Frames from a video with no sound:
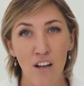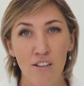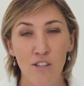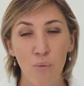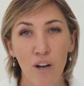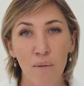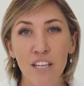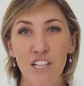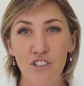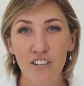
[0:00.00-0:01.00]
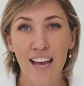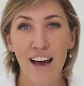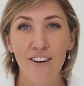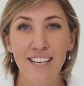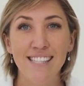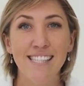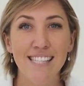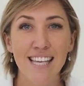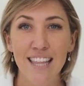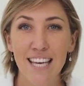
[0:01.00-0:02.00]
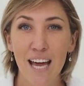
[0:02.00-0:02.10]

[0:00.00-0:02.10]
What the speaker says: So what I'm going to do now is to set the